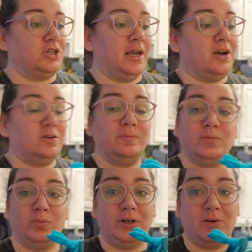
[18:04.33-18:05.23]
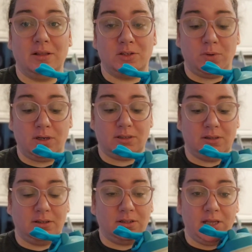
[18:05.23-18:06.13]
chow we know how this works.
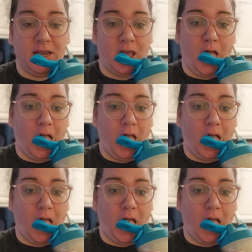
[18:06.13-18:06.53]
Lick the lid.